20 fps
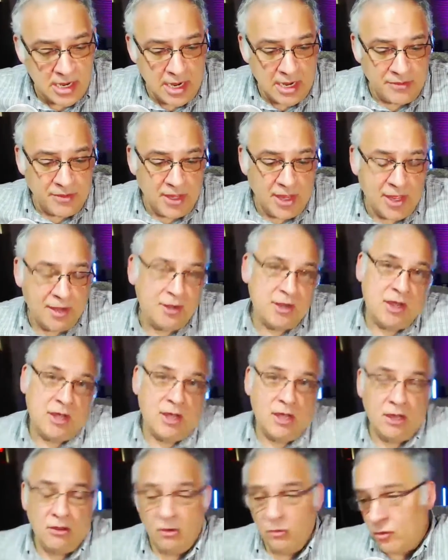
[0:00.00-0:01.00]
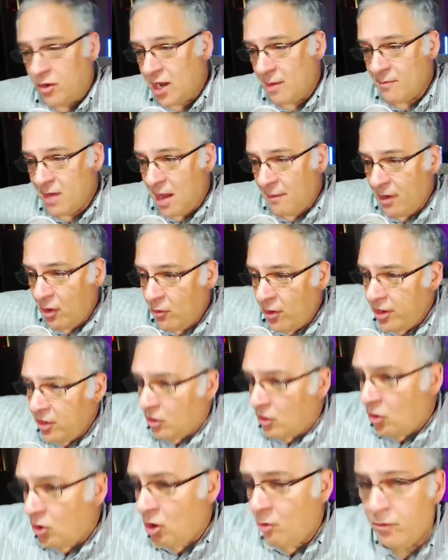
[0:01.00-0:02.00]
and then when I'm on my
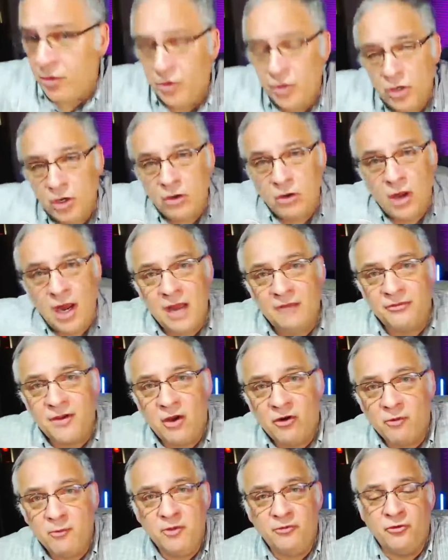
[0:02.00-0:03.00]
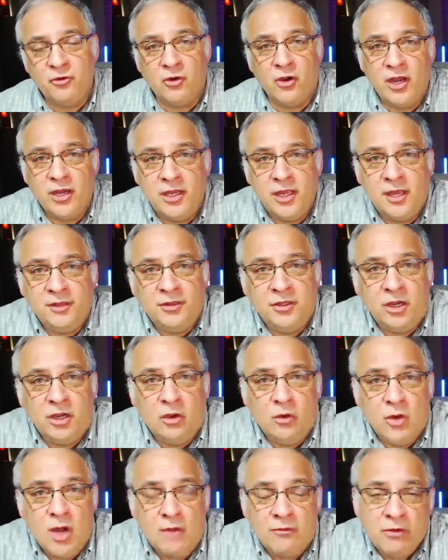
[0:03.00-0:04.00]
way home, or half hour before I get
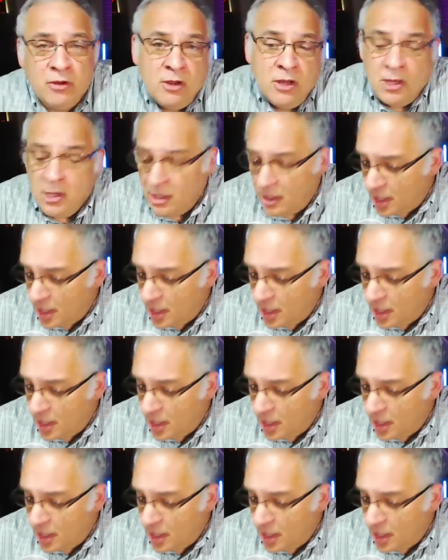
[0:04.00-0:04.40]
there or whatever,